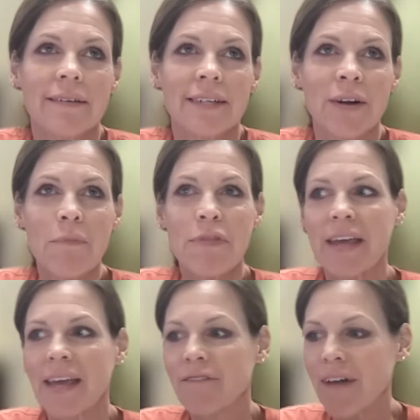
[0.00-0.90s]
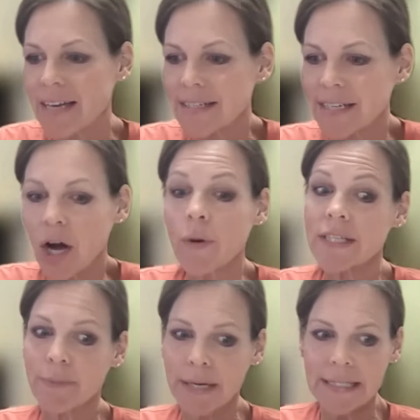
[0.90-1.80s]
you know, I'm thinking fasting
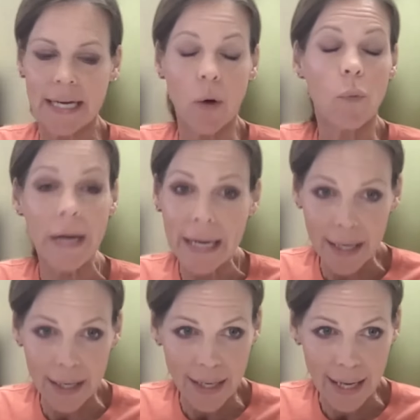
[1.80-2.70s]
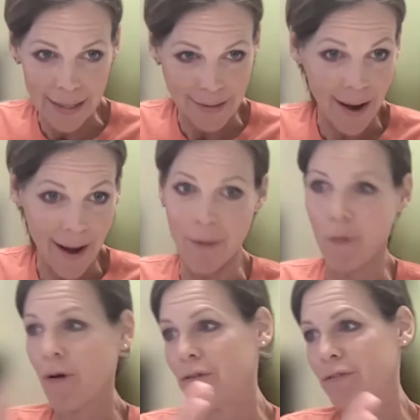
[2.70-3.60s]
always means like a week at a time,
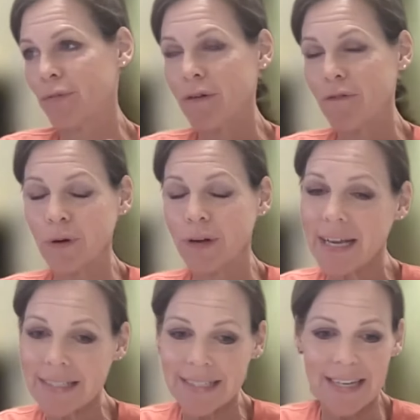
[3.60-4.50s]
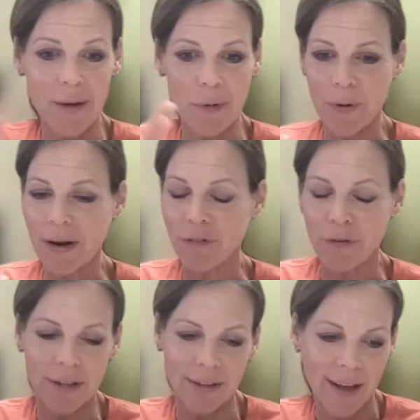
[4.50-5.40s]
or three or four days at a time, or
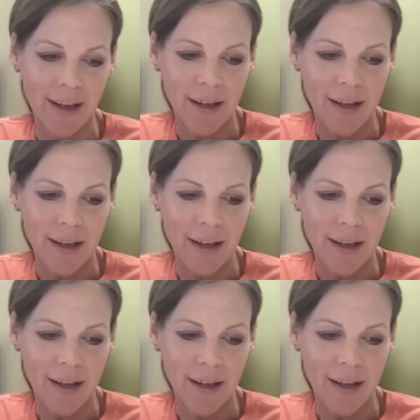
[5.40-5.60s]
whatever, and